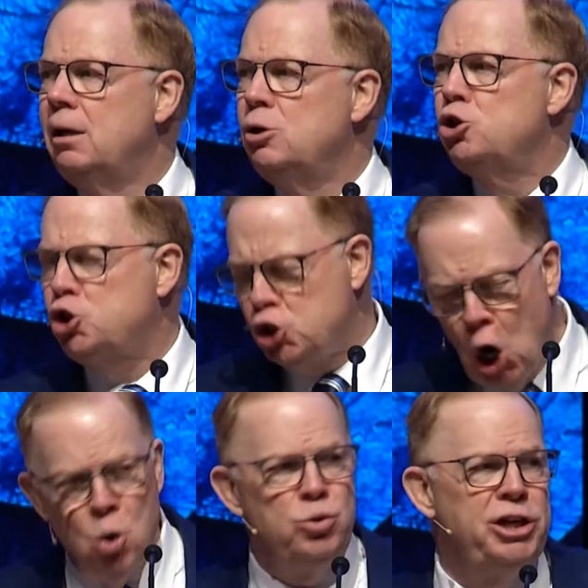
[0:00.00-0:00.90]

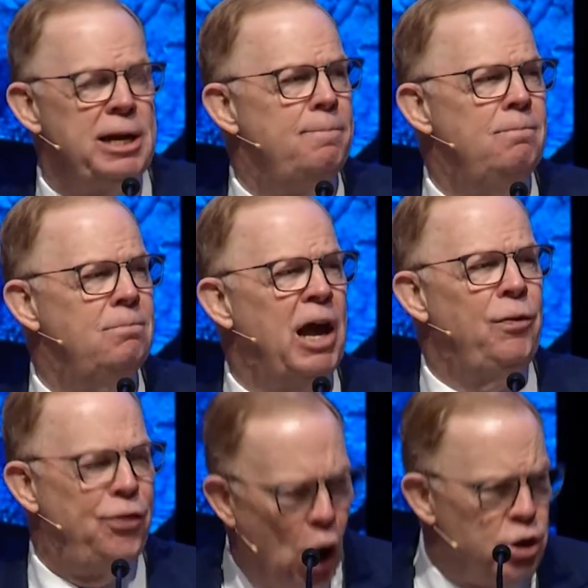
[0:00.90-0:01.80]
stoned him and
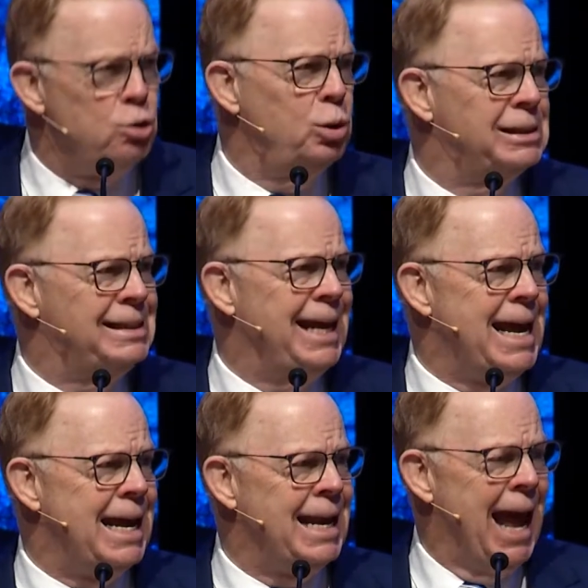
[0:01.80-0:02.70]
thought he was
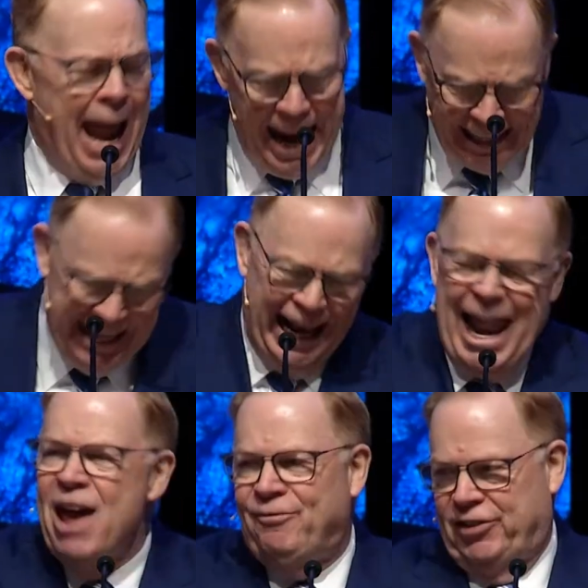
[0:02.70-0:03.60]
dead and
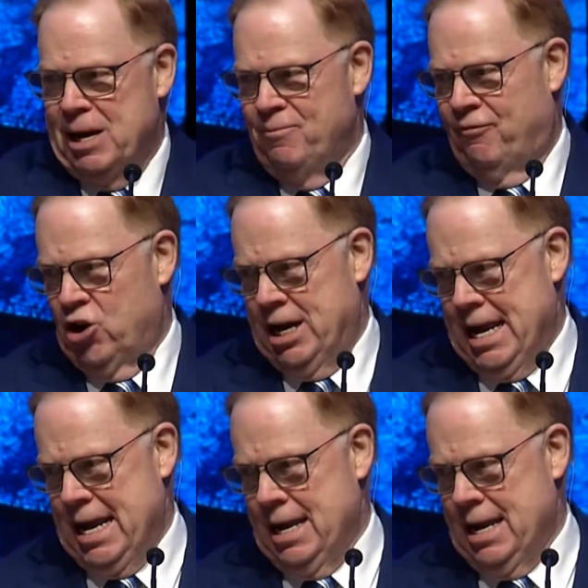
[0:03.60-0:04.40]
left him for dead.